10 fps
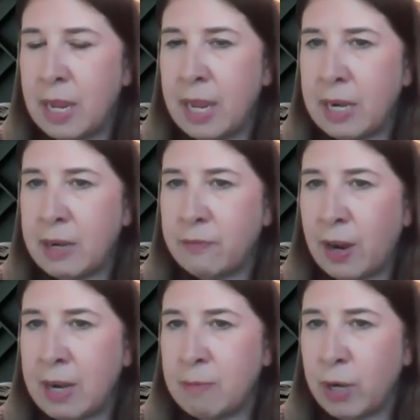And if
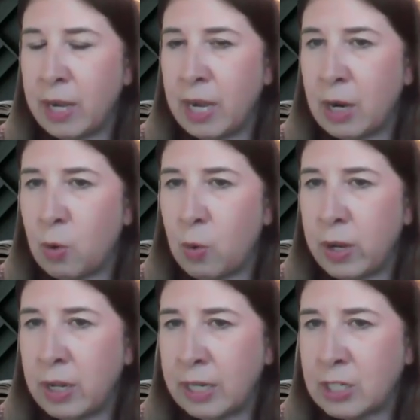I am bringing a
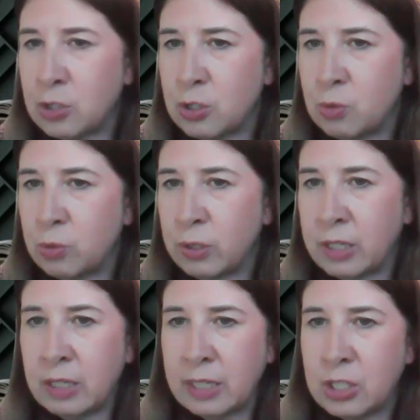coin collection or jewelry
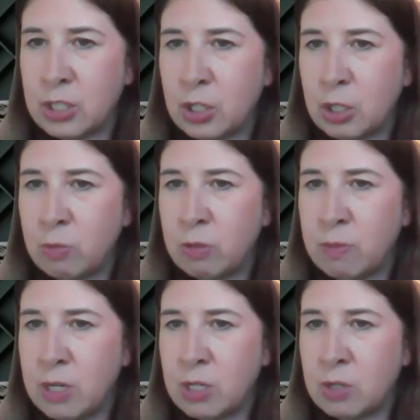collection home with
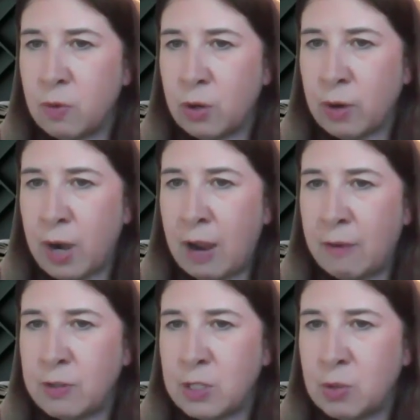me to
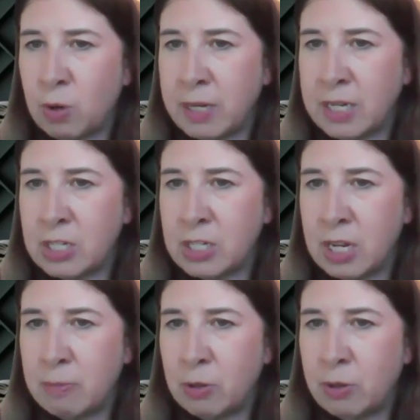photograph and sort on my kitchen
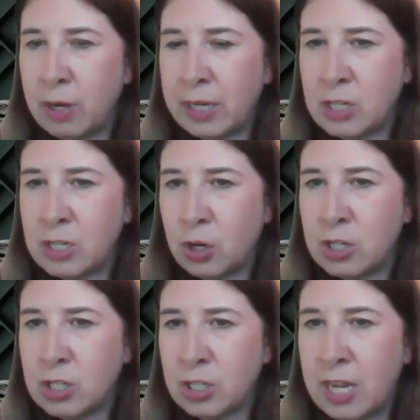table, I can
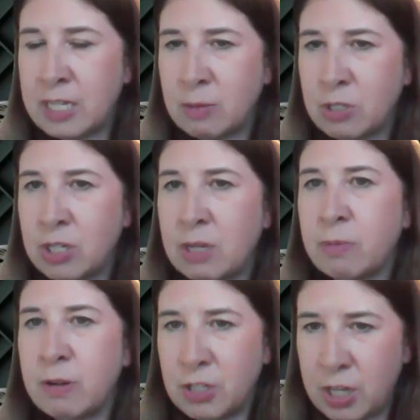charge less, which they
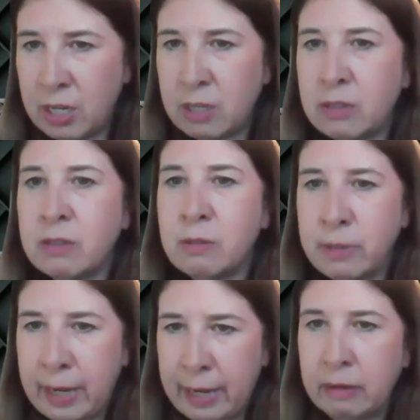appreciate.
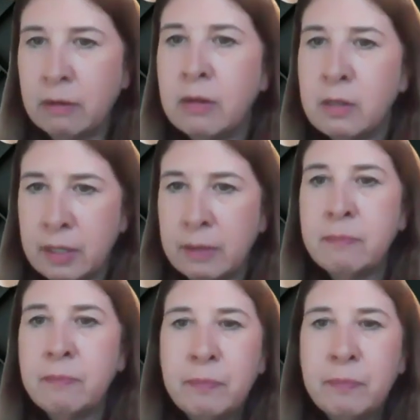Okay. Yep.